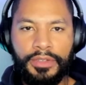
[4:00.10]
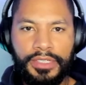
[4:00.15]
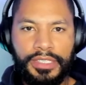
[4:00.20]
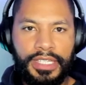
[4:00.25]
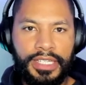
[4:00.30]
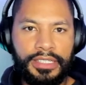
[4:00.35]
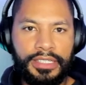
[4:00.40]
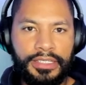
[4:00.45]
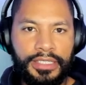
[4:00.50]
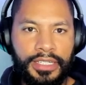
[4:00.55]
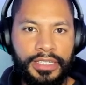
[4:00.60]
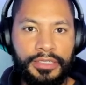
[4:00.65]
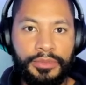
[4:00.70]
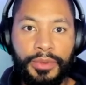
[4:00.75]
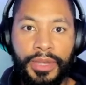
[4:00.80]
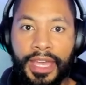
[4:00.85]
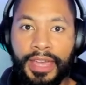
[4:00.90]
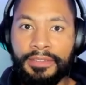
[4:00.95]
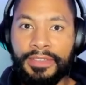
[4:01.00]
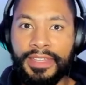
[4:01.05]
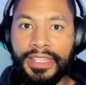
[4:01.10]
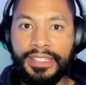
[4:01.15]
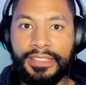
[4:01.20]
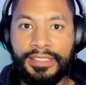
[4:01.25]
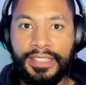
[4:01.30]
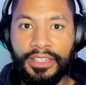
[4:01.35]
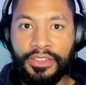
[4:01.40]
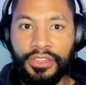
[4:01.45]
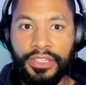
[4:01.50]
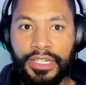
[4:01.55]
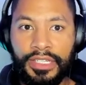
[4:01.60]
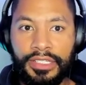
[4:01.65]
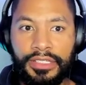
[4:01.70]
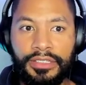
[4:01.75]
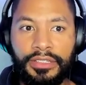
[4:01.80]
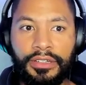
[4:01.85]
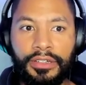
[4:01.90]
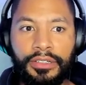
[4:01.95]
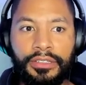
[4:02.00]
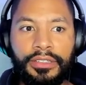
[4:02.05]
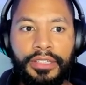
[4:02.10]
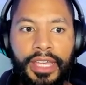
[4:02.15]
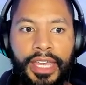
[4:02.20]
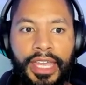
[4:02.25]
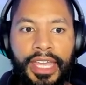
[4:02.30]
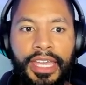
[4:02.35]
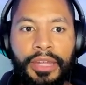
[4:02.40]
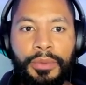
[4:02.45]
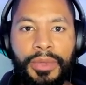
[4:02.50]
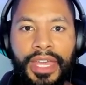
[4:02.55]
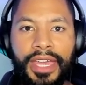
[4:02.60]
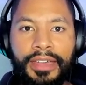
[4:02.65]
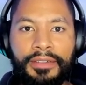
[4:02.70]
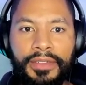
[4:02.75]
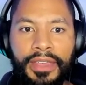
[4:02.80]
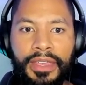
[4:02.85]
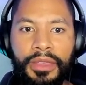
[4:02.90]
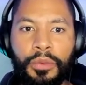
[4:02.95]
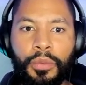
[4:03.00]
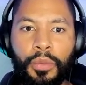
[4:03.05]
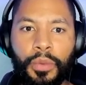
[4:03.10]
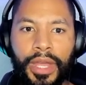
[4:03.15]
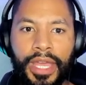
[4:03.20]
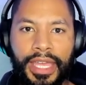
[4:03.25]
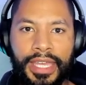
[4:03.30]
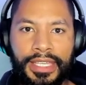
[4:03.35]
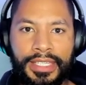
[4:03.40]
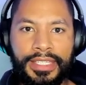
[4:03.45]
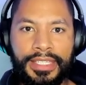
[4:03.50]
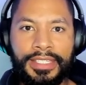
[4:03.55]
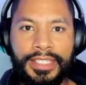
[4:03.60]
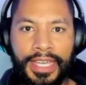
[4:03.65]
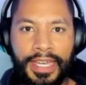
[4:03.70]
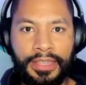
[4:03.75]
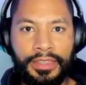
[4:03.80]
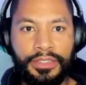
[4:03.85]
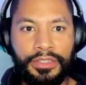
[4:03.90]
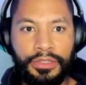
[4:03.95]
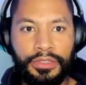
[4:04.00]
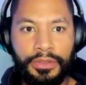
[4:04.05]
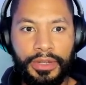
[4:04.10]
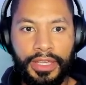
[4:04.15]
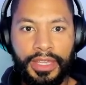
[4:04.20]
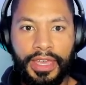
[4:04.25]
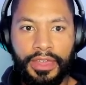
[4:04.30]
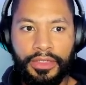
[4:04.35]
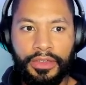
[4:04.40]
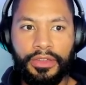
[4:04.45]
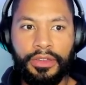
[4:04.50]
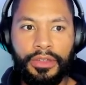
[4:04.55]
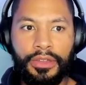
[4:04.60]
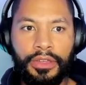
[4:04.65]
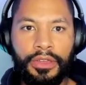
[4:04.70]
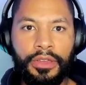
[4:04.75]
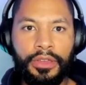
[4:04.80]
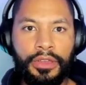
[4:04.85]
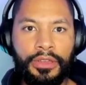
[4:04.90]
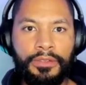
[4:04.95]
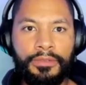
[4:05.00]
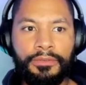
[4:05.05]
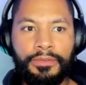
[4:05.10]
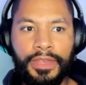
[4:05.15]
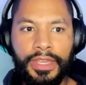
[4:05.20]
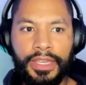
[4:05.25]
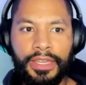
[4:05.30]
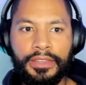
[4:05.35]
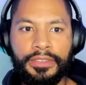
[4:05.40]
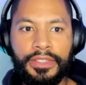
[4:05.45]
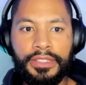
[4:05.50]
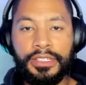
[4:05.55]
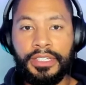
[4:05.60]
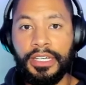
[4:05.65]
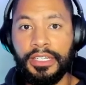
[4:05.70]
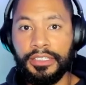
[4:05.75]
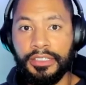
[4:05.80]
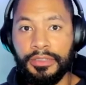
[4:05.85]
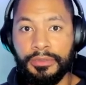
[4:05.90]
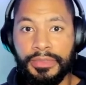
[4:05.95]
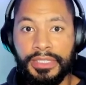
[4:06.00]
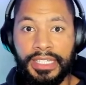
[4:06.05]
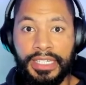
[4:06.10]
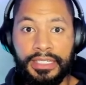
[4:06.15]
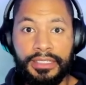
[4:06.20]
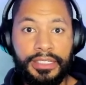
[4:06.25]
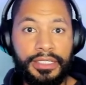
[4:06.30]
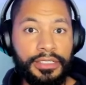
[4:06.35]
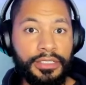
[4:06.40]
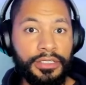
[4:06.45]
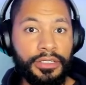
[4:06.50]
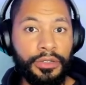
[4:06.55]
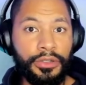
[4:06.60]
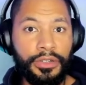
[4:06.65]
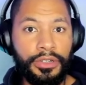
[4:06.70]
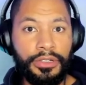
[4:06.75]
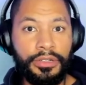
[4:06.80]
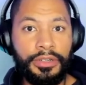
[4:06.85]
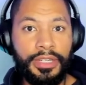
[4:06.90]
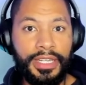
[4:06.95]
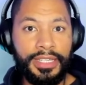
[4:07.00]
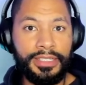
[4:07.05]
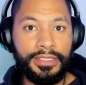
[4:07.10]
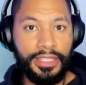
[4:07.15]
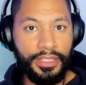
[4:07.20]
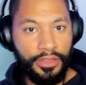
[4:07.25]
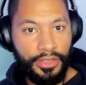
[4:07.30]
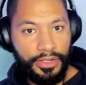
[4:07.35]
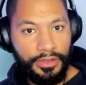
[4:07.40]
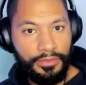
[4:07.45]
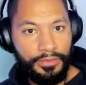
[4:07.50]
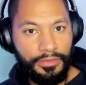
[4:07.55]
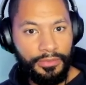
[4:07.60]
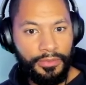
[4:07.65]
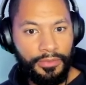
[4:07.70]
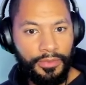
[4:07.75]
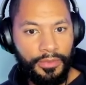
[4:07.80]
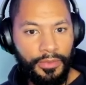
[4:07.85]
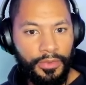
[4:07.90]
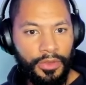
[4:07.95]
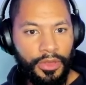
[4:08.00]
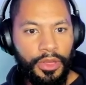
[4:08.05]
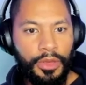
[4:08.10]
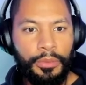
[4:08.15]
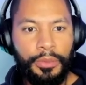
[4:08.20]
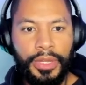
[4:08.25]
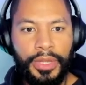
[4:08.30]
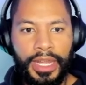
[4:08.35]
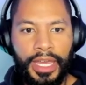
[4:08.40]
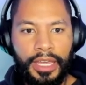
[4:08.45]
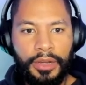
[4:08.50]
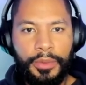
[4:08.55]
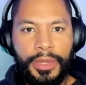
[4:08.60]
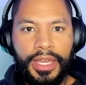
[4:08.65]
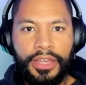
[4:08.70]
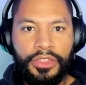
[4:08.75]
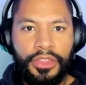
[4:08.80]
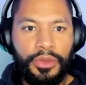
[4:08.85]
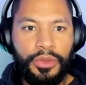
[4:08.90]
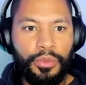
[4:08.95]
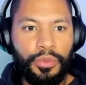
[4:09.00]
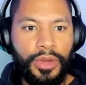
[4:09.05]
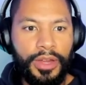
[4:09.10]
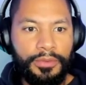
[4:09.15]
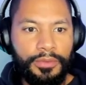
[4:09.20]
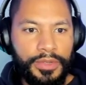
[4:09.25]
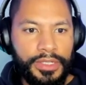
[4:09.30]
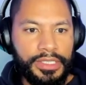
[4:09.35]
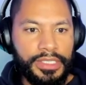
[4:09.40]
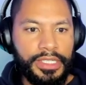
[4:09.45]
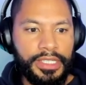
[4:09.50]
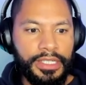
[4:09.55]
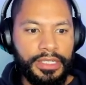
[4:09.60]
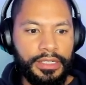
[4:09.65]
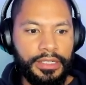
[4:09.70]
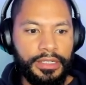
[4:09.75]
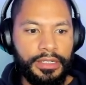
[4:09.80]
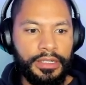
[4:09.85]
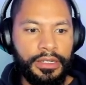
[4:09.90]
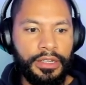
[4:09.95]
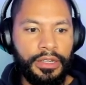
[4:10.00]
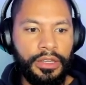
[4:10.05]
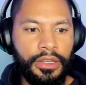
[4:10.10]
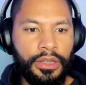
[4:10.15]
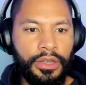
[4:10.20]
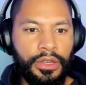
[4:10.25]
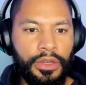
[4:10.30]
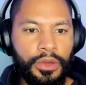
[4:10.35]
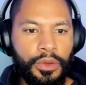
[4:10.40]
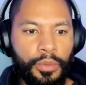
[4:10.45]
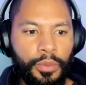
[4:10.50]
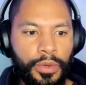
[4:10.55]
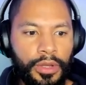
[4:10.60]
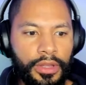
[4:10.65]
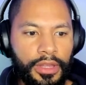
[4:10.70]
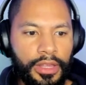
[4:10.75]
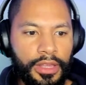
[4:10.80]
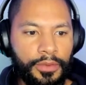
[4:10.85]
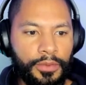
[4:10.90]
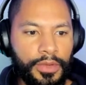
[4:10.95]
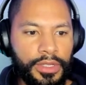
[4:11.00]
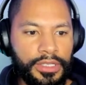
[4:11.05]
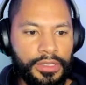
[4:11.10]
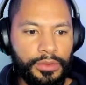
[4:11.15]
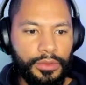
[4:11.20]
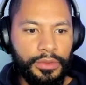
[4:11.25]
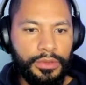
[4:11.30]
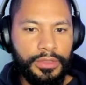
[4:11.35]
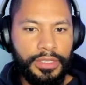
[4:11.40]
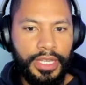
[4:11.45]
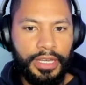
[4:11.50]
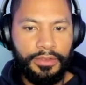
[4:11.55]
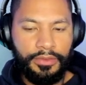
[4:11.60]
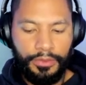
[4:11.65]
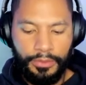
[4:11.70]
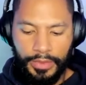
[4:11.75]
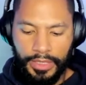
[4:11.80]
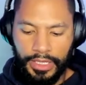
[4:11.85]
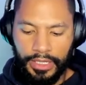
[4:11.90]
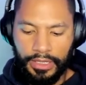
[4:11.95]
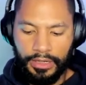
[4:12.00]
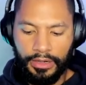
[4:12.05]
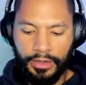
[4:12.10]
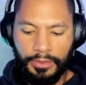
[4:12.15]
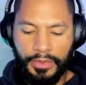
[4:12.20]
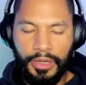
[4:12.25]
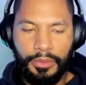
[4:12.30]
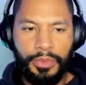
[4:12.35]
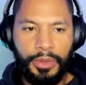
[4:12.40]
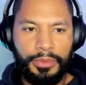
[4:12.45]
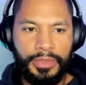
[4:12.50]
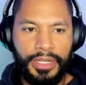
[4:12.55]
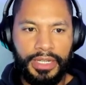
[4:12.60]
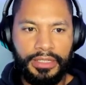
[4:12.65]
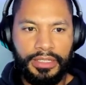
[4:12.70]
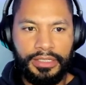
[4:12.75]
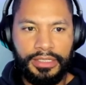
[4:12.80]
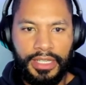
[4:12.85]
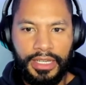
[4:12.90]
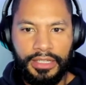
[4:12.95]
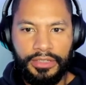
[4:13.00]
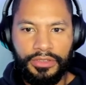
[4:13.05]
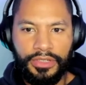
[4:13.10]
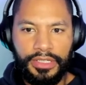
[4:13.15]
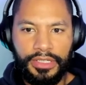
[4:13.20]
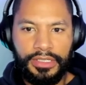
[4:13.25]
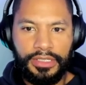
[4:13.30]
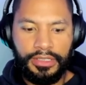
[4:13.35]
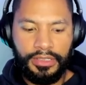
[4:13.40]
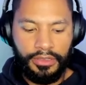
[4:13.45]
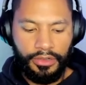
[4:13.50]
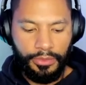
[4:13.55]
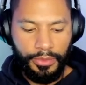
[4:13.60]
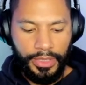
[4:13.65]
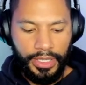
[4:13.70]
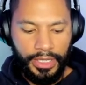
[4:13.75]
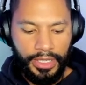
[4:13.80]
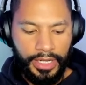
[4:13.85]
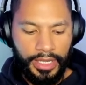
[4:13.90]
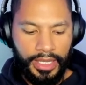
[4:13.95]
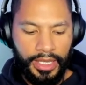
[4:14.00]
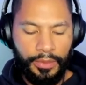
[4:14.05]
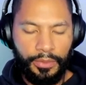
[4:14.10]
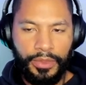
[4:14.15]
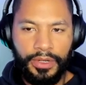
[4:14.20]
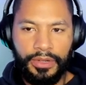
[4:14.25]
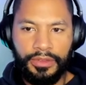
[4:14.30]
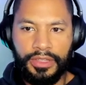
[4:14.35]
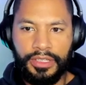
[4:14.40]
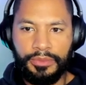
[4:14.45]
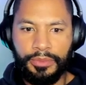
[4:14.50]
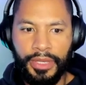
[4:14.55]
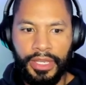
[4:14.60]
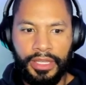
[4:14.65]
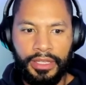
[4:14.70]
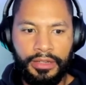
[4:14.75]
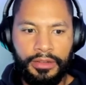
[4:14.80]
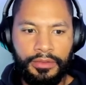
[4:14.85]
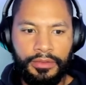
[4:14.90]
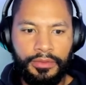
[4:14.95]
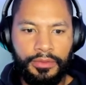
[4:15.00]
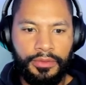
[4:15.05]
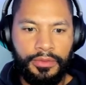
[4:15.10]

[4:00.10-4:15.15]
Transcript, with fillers: our CSS, we have the extension installed, and we have a way to tie the two together via this custom CSS loader extension. But how do we actually reference it? Well, if we scroll down from here, I'm going to bump down the size just a little bit and get rid of this pane.